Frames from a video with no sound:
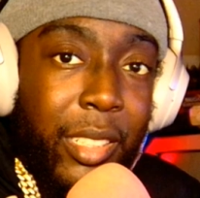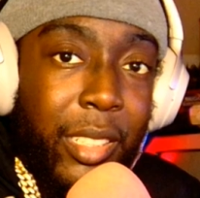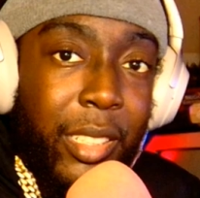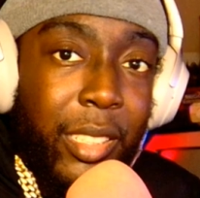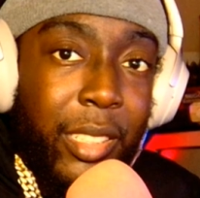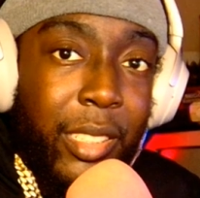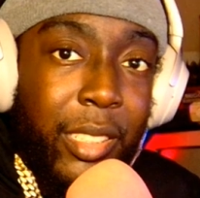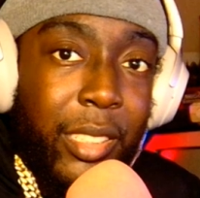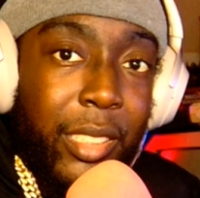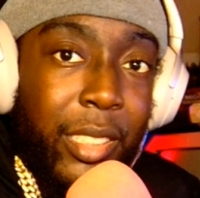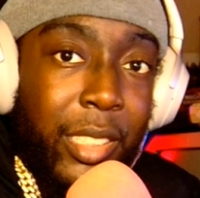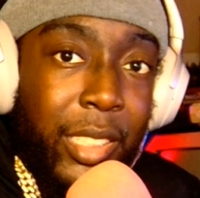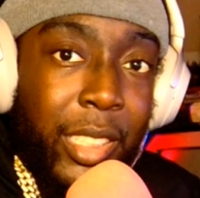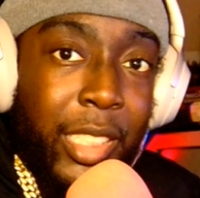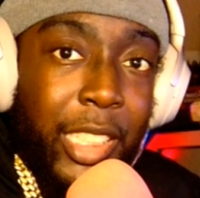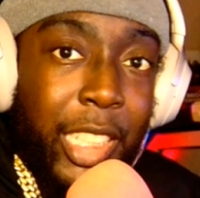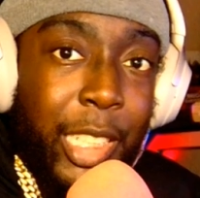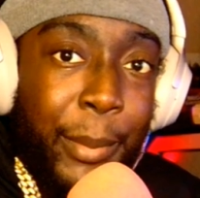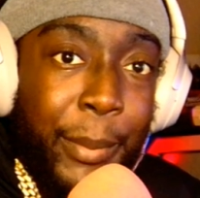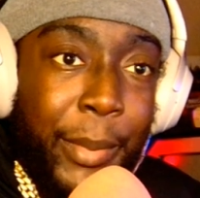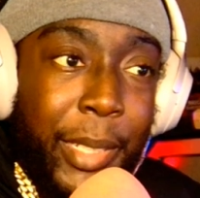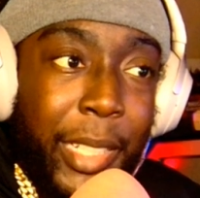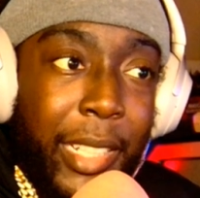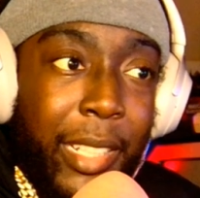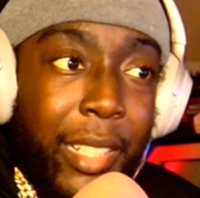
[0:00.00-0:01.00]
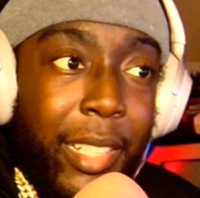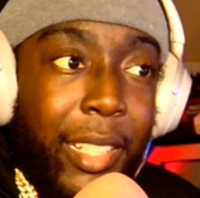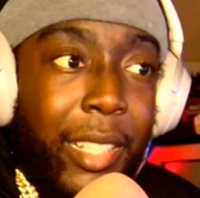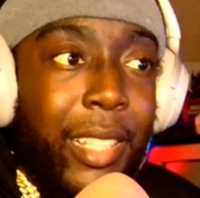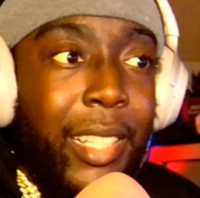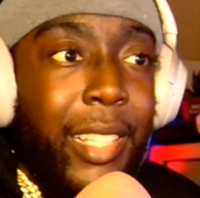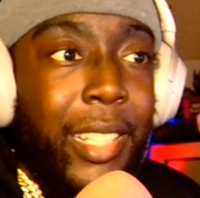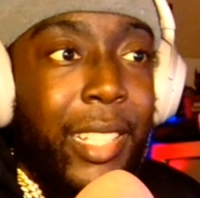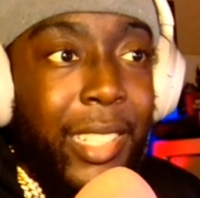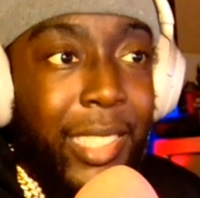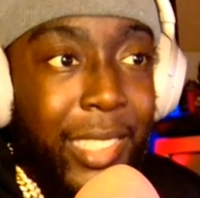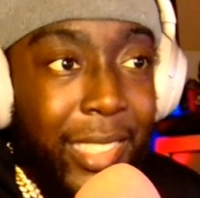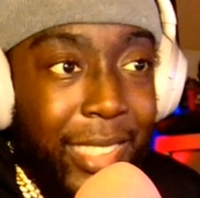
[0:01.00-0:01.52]
the Steam Deck?
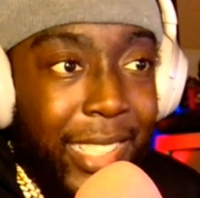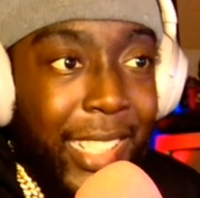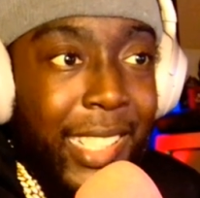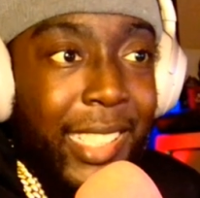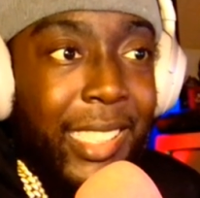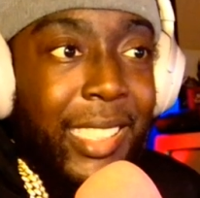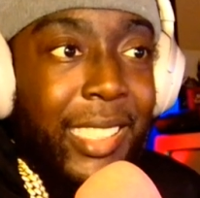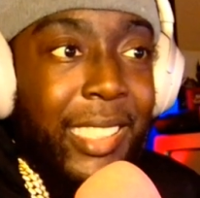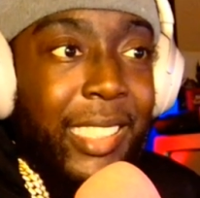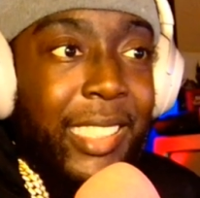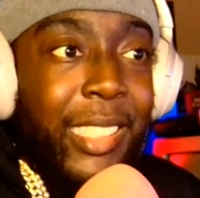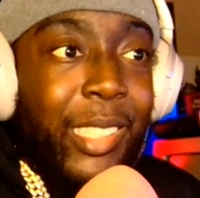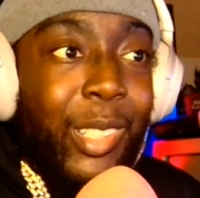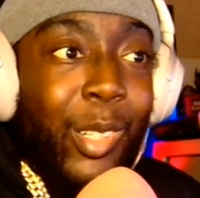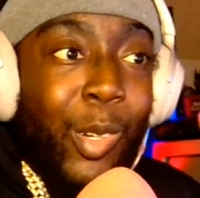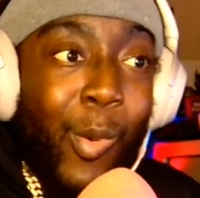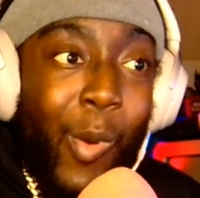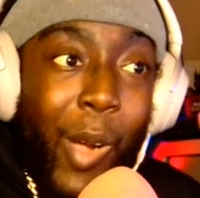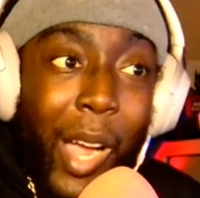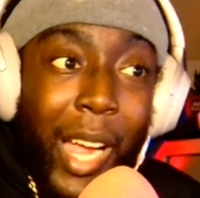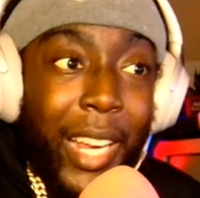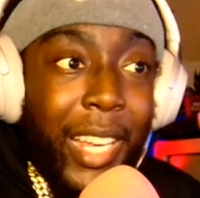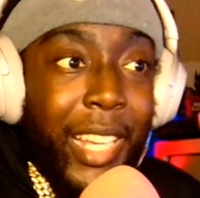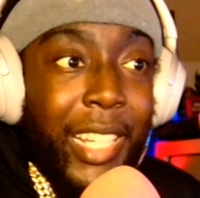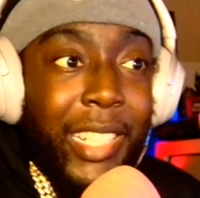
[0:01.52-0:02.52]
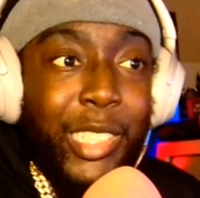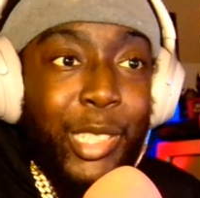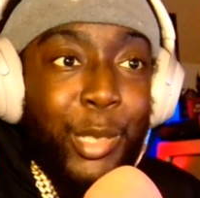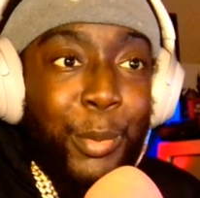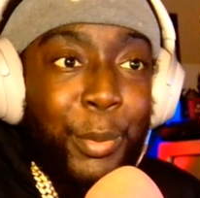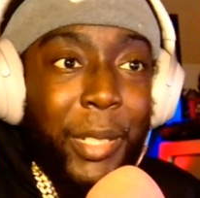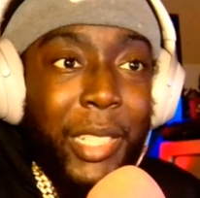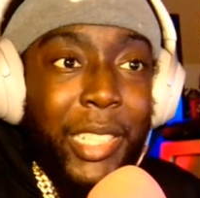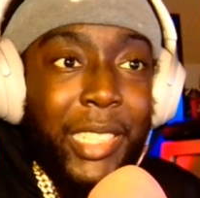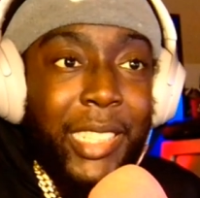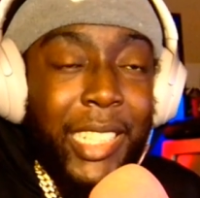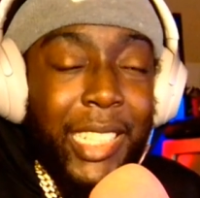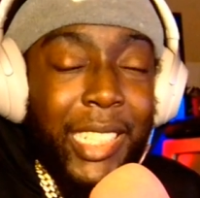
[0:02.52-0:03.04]
Destiny. Why can't you
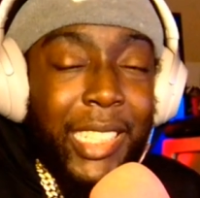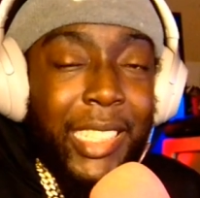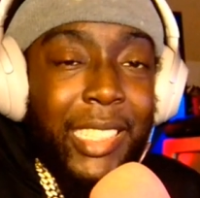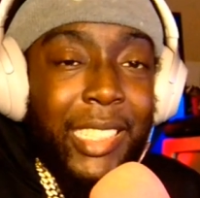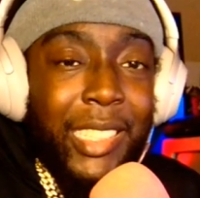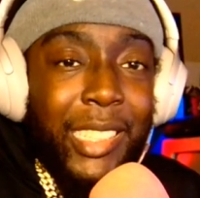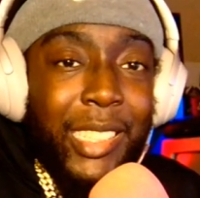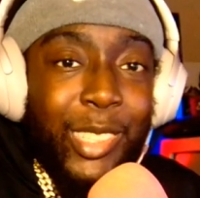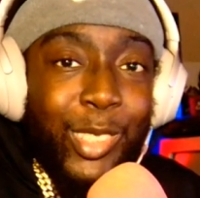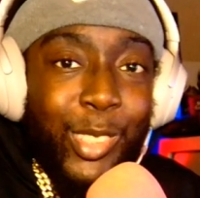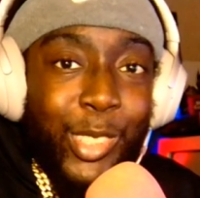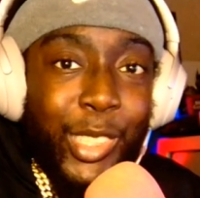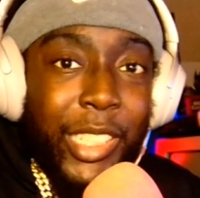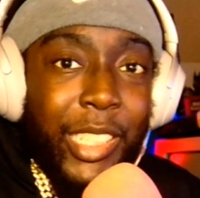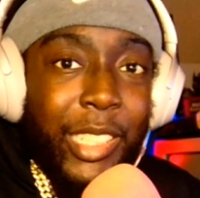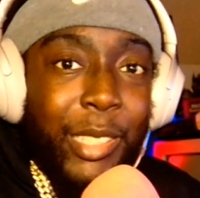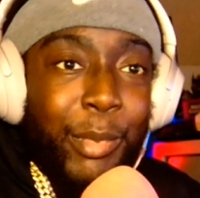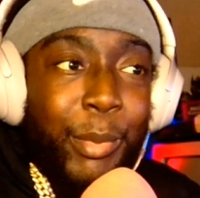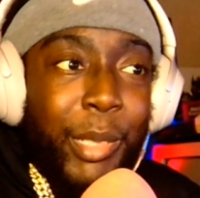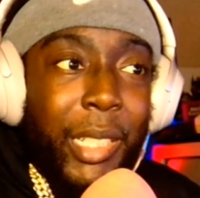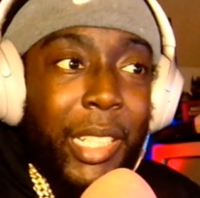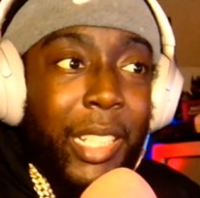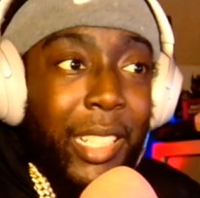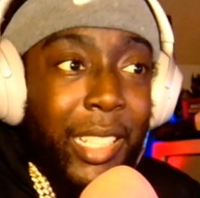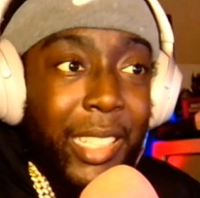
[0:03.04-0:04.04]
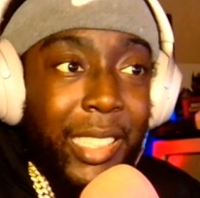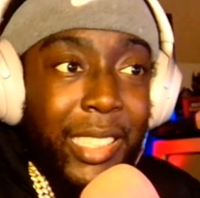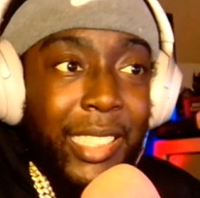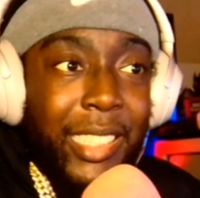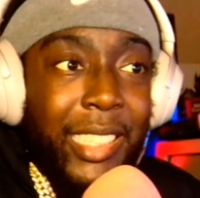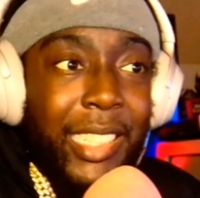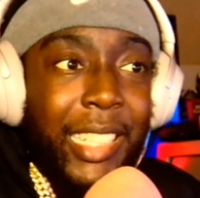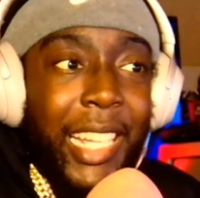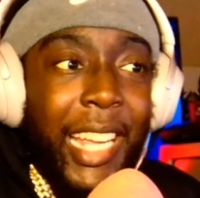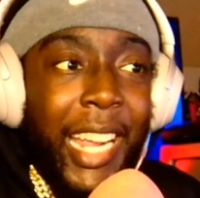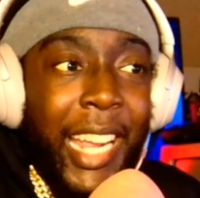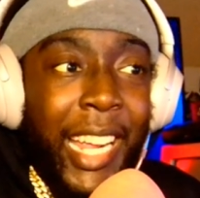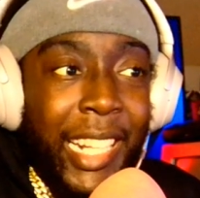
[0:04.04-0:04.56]
play Destiny on it? Because of
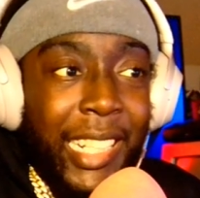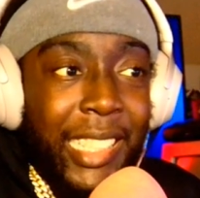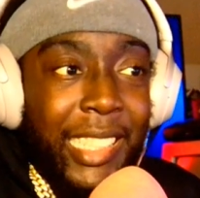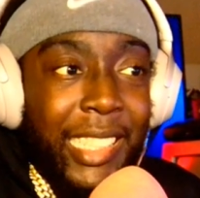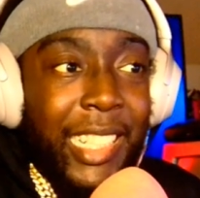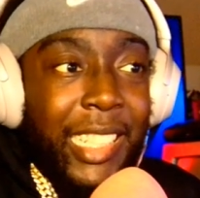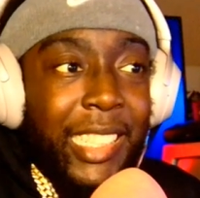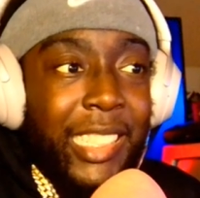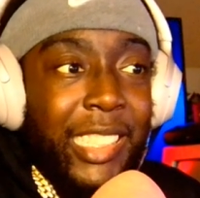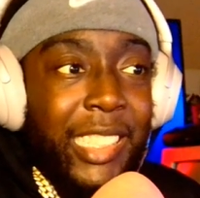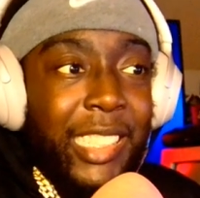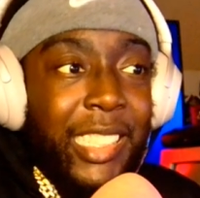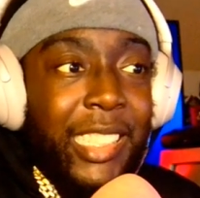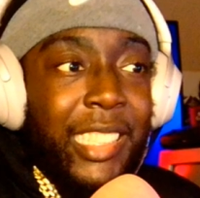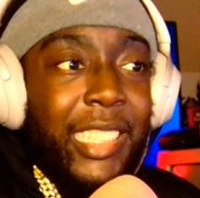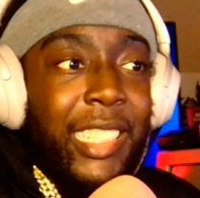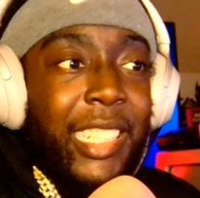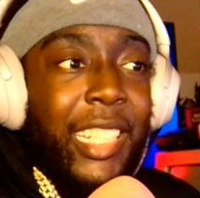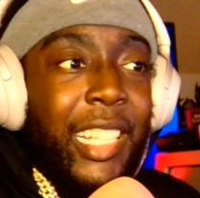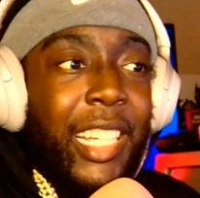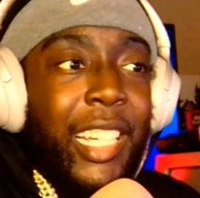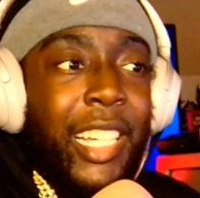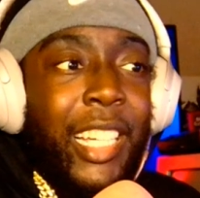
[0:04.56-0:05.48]
the anti cheat.